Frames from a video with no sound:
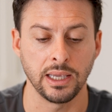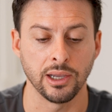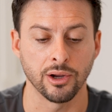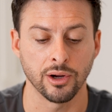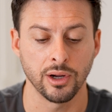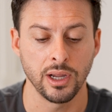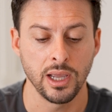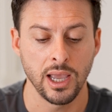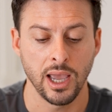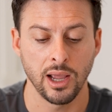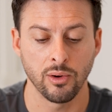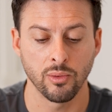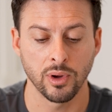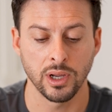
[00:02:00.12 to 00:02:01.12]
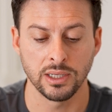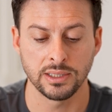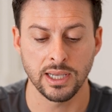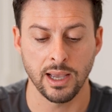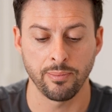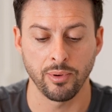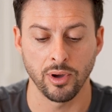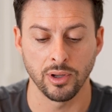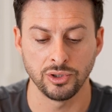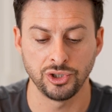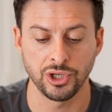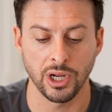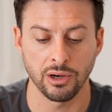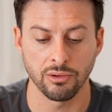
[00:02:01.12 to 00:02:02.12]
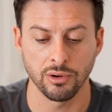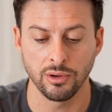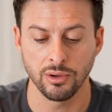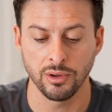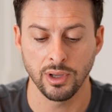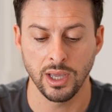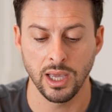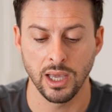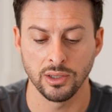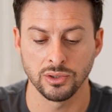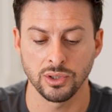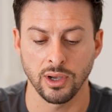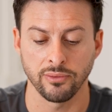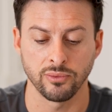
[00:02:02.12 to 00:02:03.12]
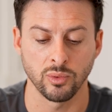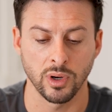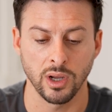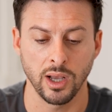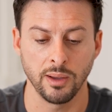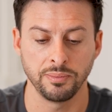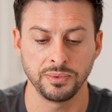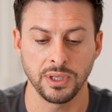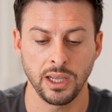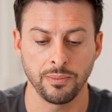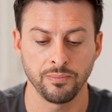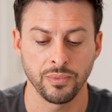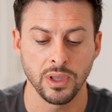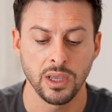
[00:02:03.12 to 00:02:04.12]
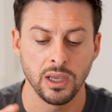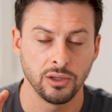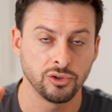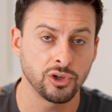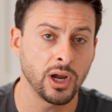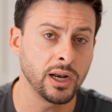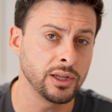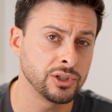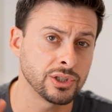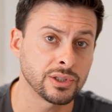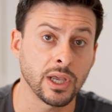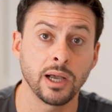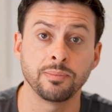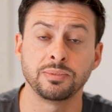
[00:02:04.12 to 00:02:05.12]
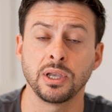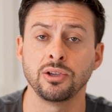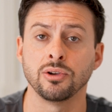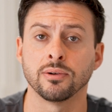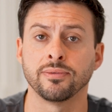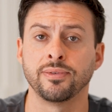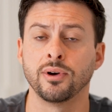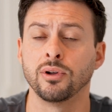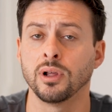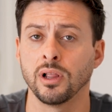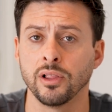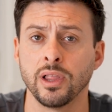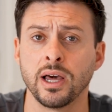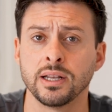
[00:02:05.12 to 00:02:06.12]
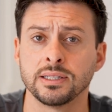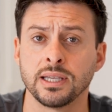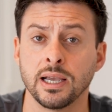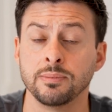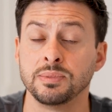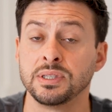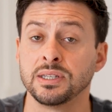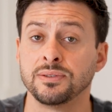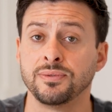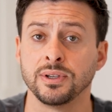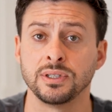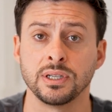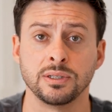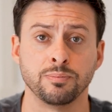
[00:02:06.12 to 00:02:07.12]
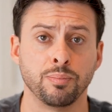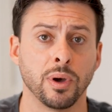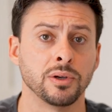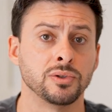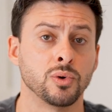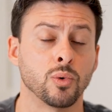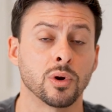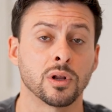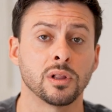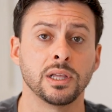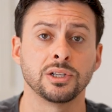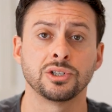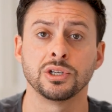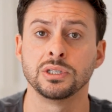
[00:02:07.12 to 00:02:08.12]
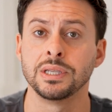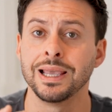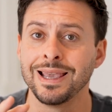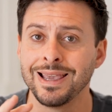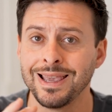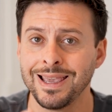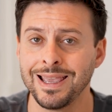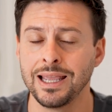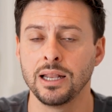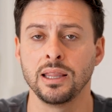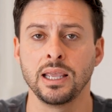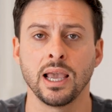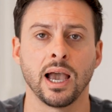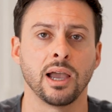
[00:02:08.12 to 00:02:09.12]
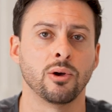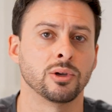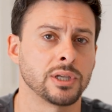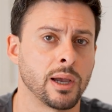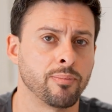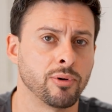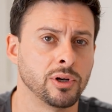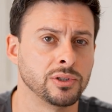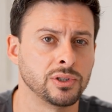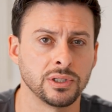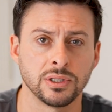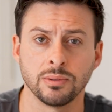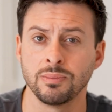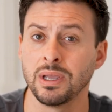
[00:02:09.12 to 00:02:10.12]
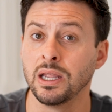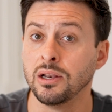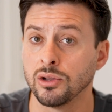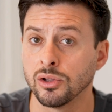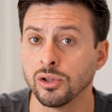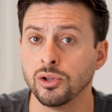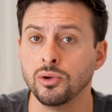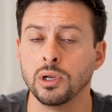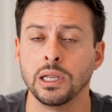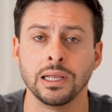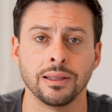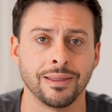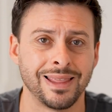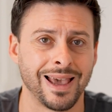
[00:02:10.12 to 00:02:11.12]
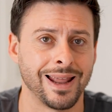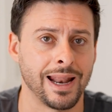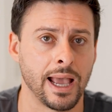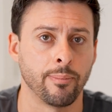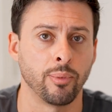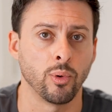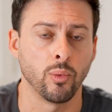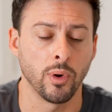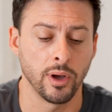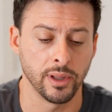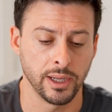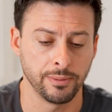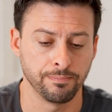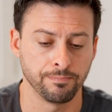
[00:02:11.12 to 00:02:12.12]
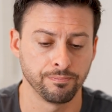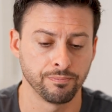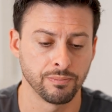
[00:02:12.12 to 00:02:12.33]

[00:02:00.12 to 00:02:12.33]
here and we're going to tap on general and software update. Try to just update your phone. A lot of times this fixes bugs or glitches in the iOS operating system, including that Apple wallet.